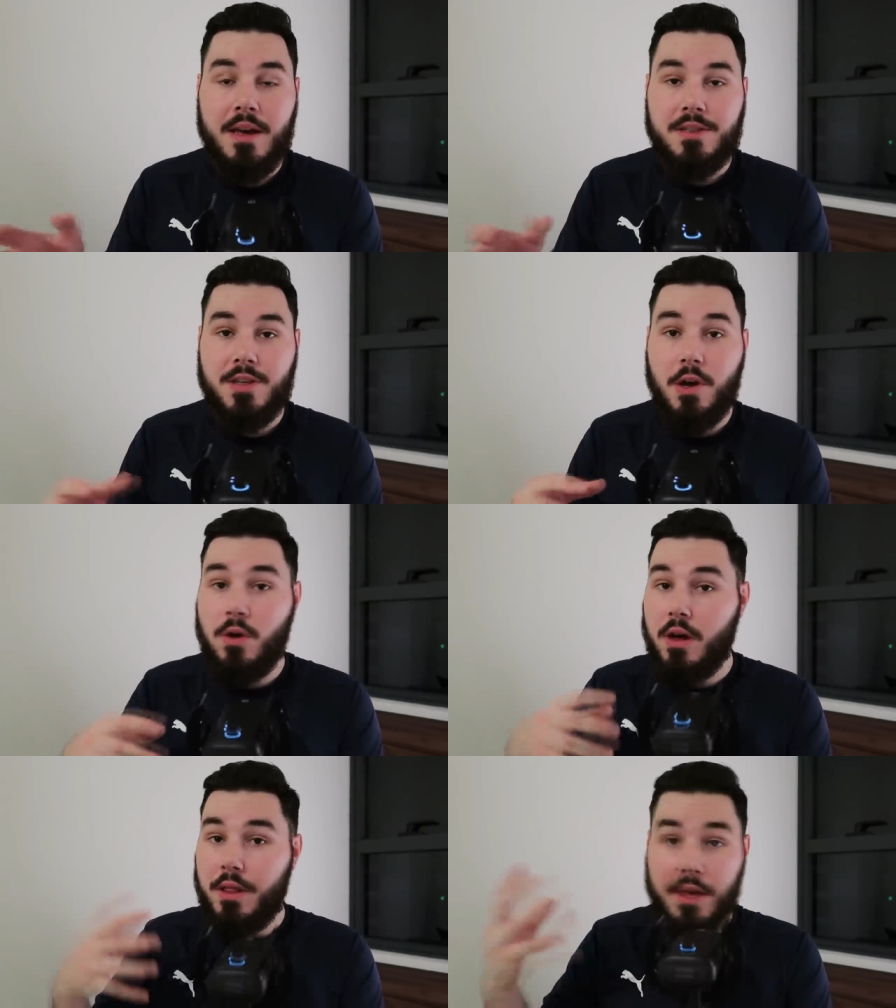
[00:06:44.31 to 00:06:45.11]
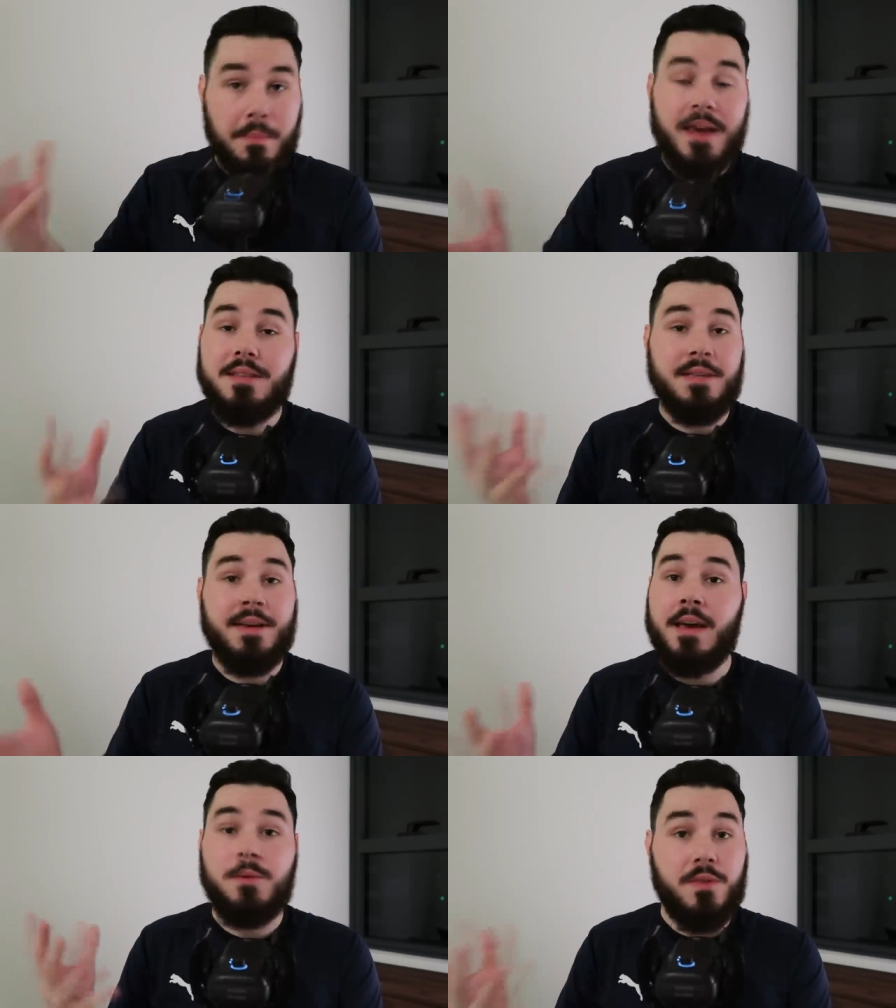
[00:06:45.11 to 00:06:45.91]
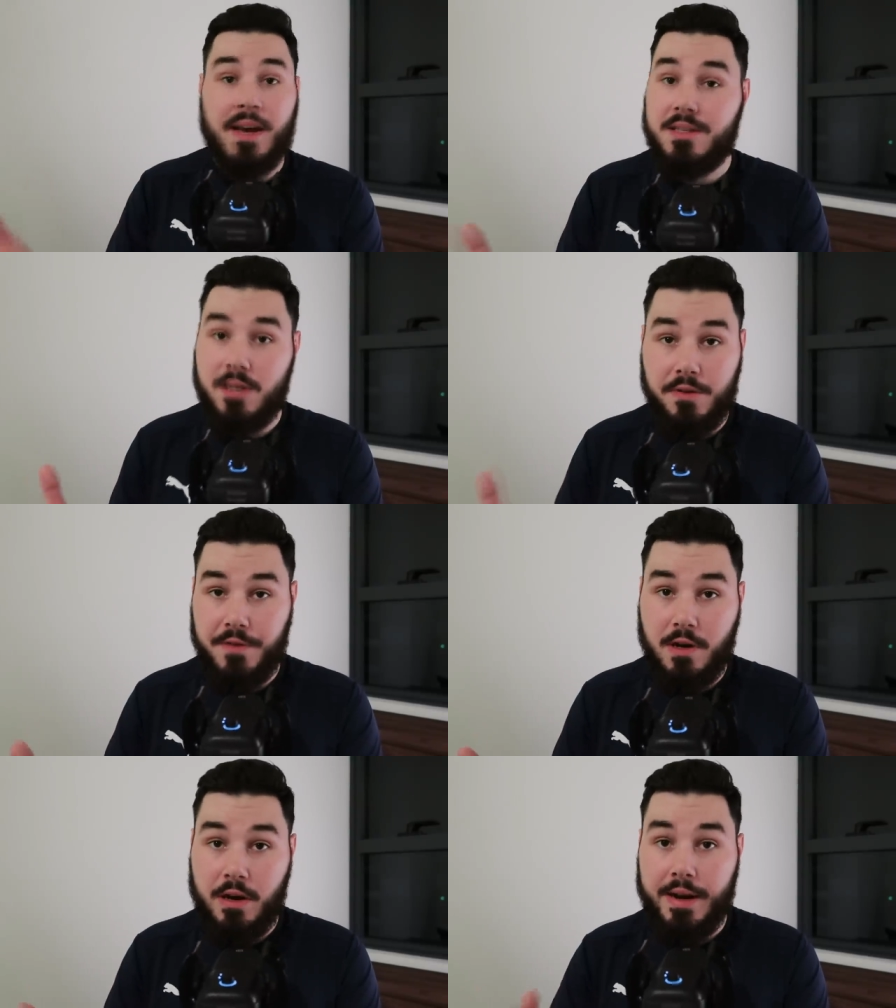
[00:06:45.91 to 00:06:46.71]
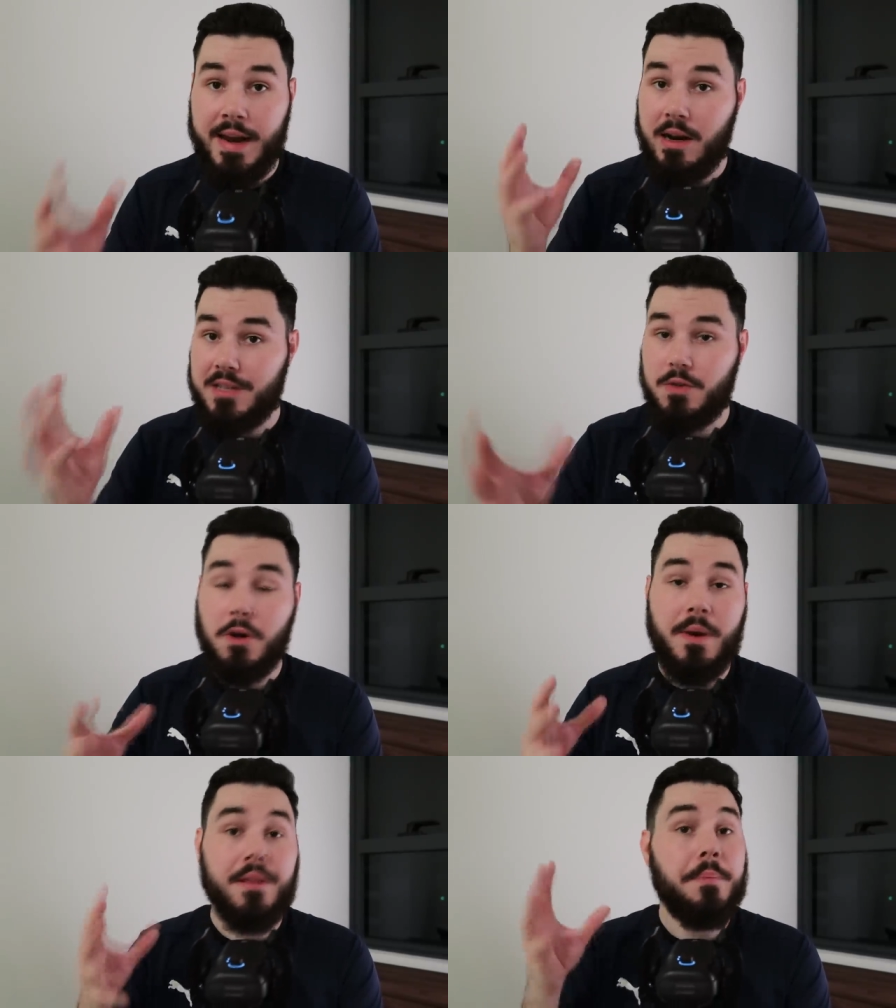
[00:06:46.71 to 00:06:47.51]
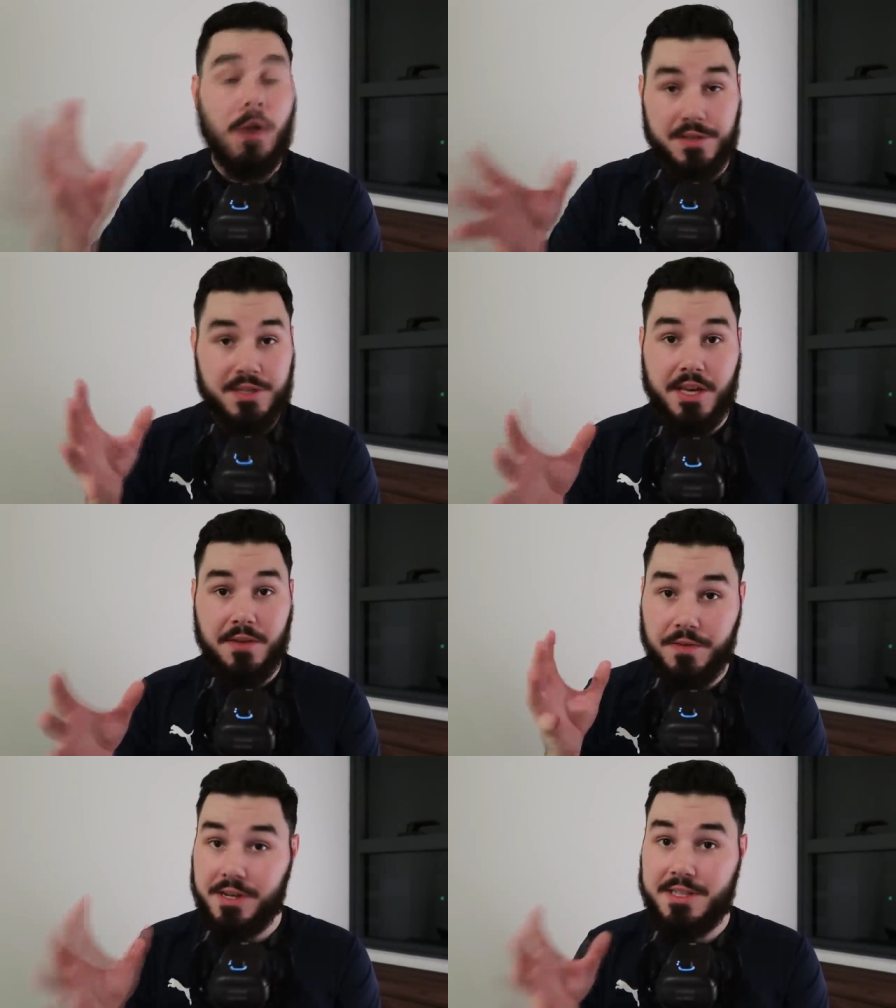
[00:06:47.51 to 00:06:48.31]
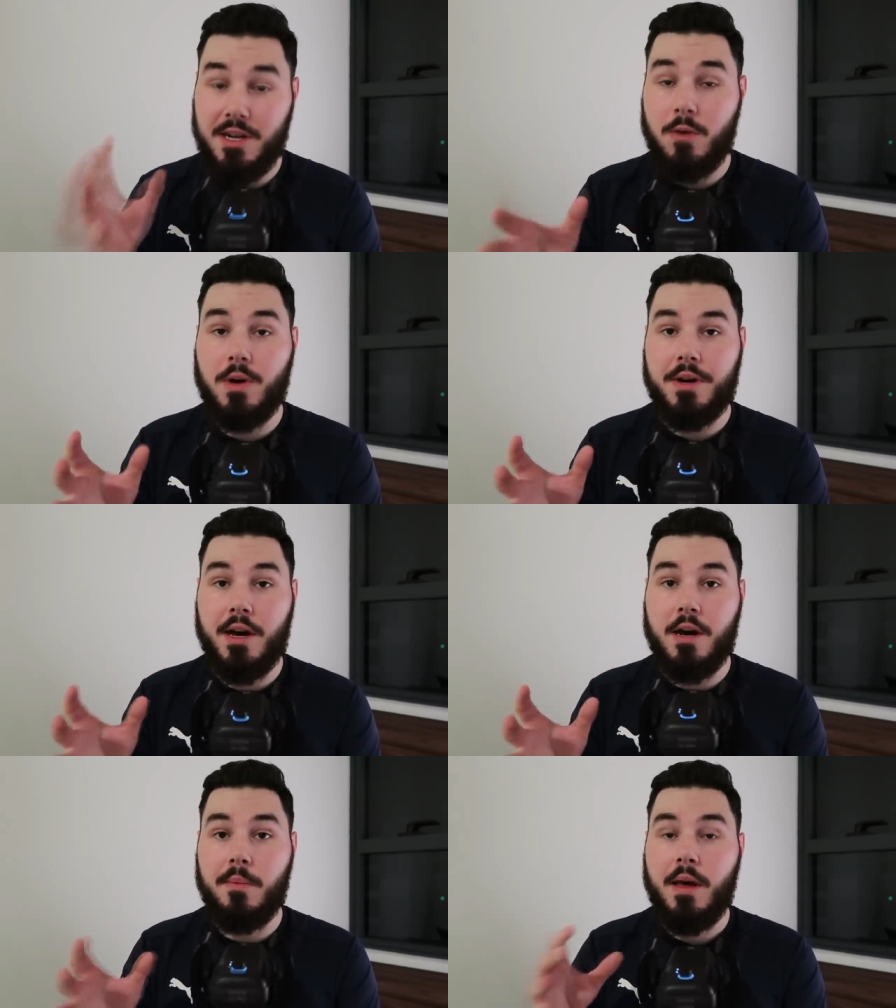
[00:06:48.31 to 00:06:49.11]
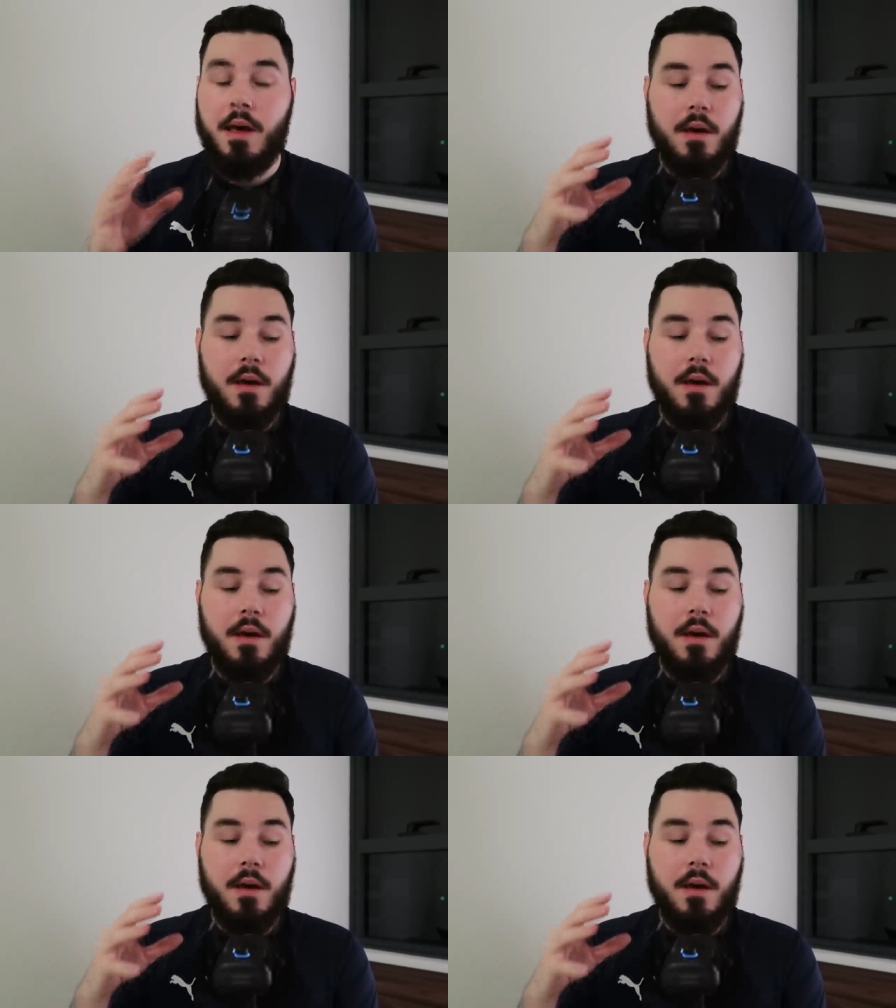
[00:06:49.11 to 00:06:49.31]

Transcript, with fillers: So the amazing games we've had so far, and now let's talk about the positive of the Qatar World Cup.